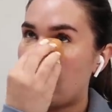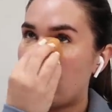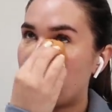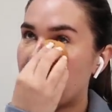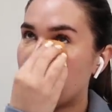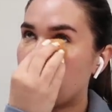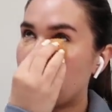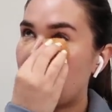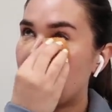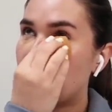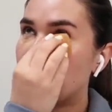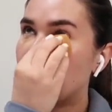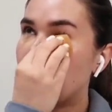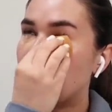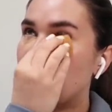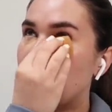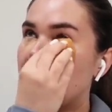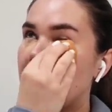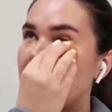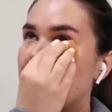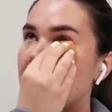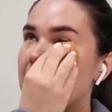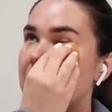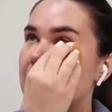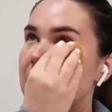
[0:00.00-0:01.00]
I think like
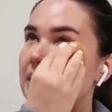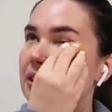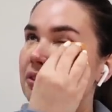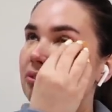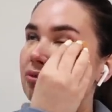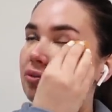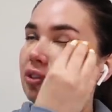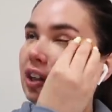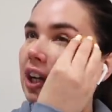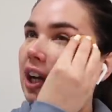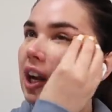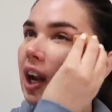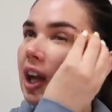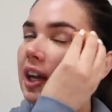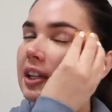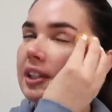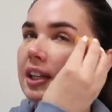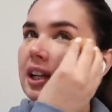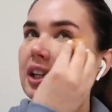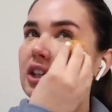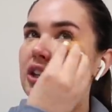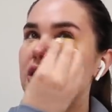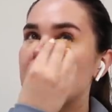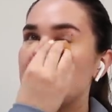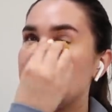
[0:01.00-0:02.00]

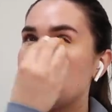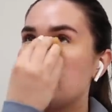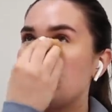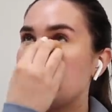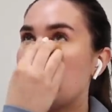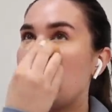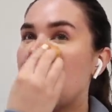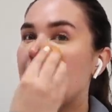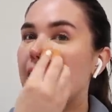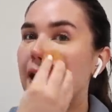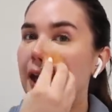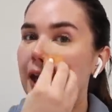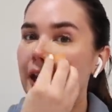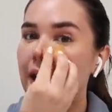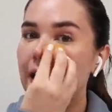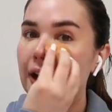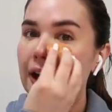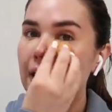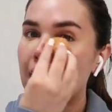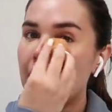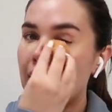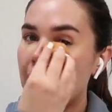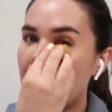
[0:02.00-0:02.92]
realization has set in